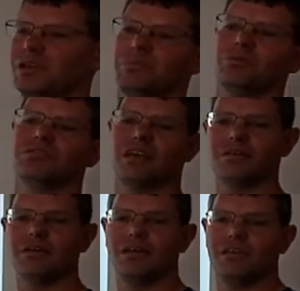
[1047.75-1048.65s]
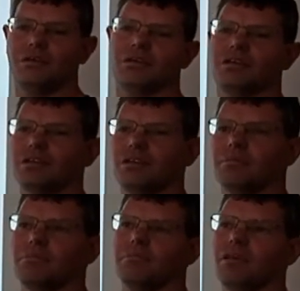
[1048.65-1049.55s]
people. So you can,
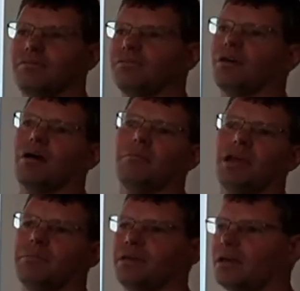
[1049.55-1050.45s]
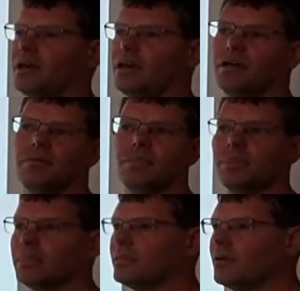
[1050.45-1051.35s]
if you've got maybe a
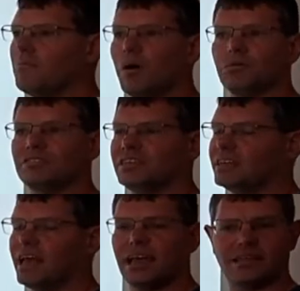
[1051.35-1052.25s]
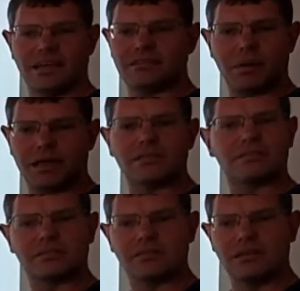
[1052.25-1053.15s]
multi-layer
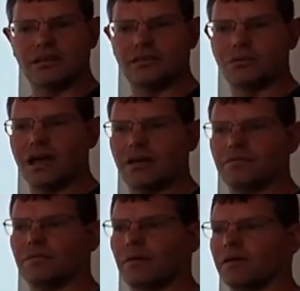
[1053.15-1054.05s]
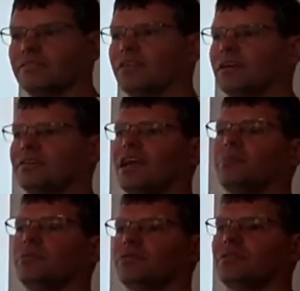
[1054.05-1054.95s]
database, you'll have certain
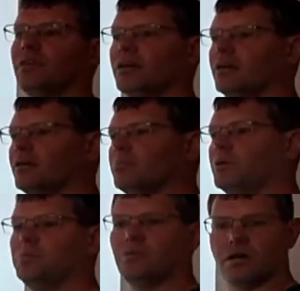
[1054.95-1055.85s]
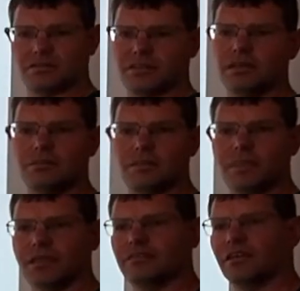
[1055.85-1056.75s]
tables that people can't see
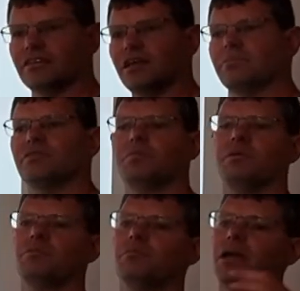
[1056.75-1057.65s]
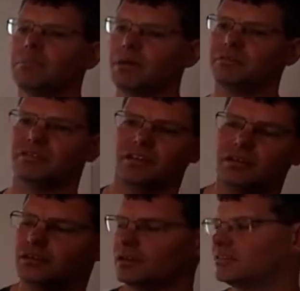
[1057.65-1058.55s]
and certain tables that people may be able to see,
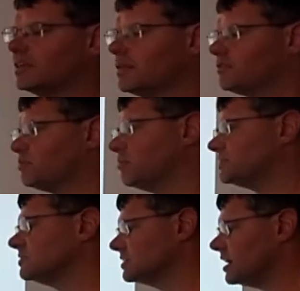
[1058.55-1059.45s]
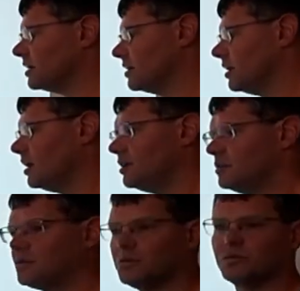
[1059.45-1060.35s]
and you can set those permissions there.
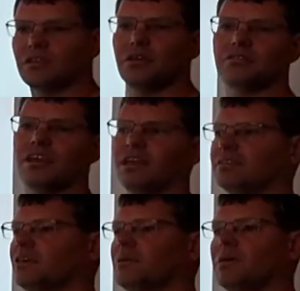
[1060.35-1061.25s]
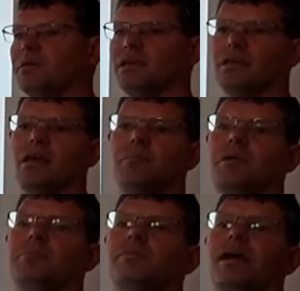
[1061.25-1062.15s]
You can also set it so maybe
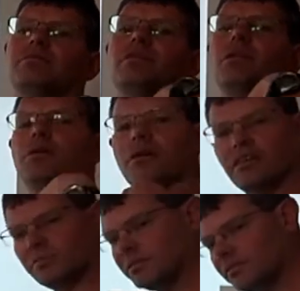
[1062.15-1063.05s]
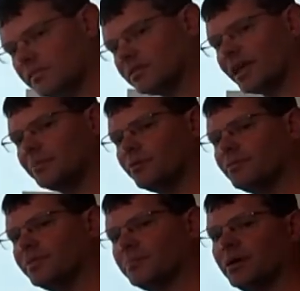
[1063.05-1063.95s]
people are allowed to look at a specific table
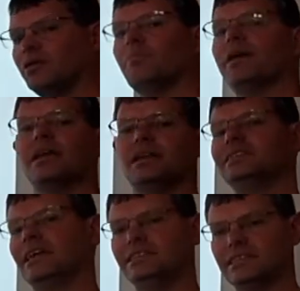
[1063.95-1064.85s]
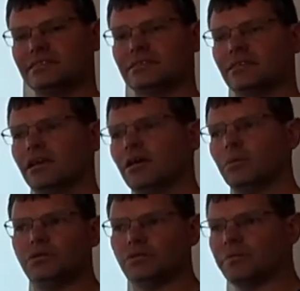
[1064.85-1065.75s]
but not make any changes.
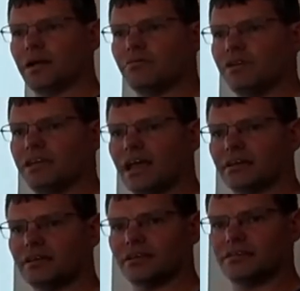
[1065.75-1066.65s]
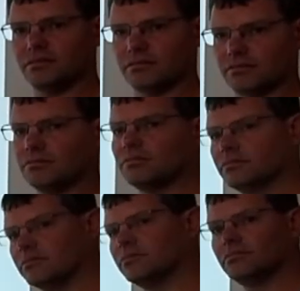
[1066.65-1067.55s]
We talked about read access and
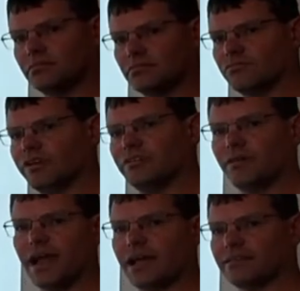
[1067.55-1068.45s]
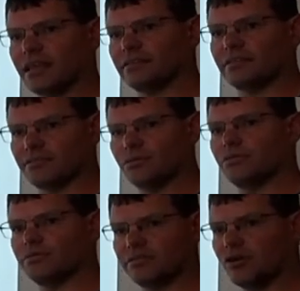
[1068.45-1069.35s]
read-write access and full
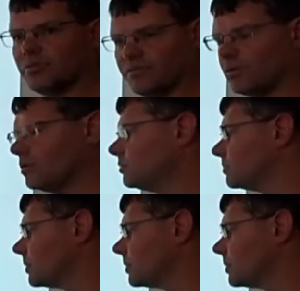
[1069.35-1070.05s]
control before.